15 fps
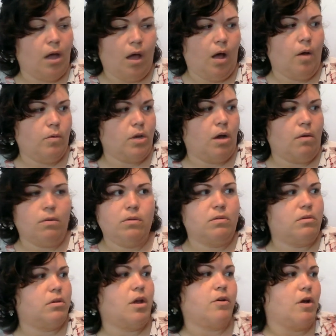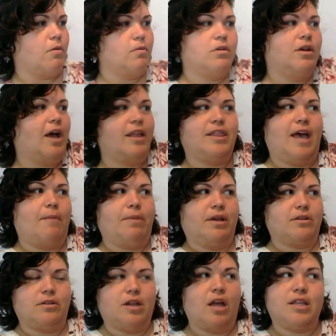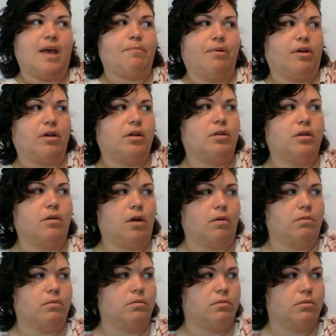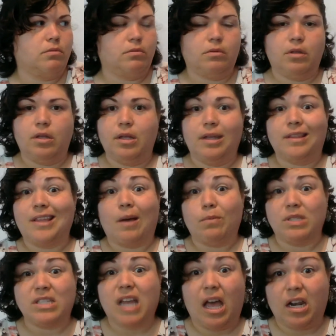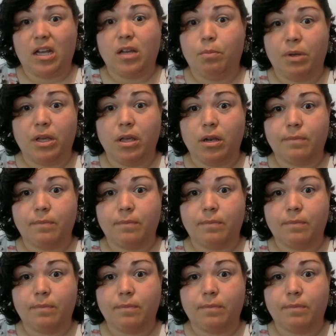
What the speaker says: Oh, no. No, no. Not that pick. Not that book. No, no. That one's not a good book.